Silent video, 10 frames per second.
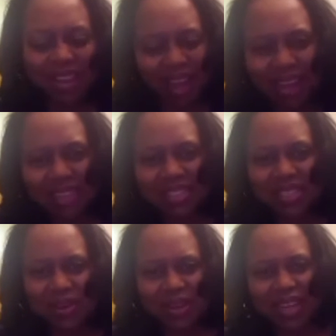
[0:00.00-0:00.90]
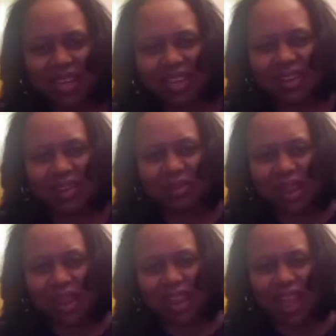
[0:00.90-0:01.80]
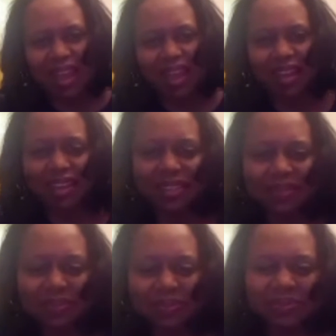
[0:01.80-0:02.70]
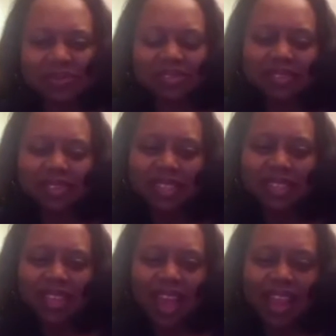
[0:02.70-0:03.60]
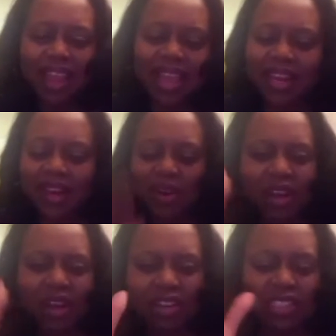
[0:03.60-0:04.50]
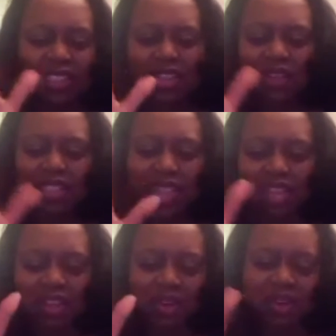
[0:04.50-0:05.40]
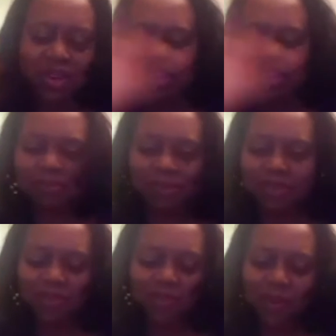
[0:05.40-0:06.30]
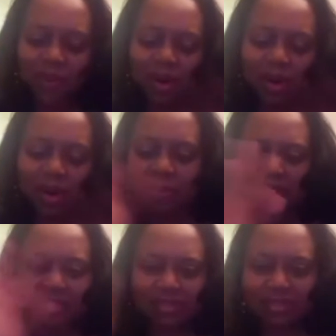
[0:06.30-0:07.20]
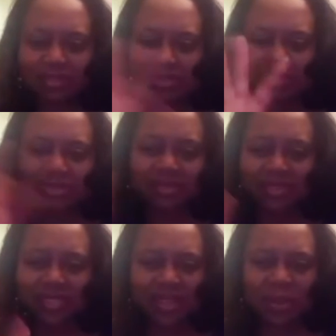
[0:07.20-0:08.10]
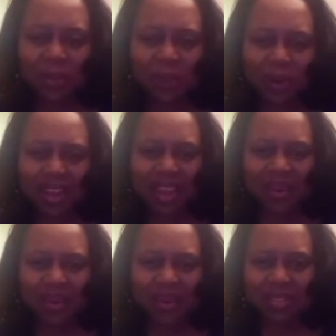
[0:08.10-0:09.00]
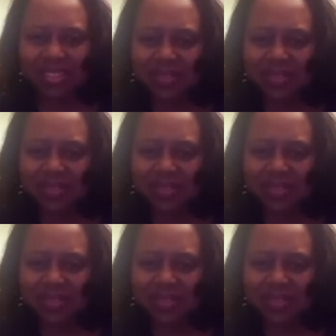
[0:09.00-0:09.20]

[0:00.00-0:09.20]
How are y'all doing? Oh my God! I can't hear y'all as good as I could before, but we'll work it out.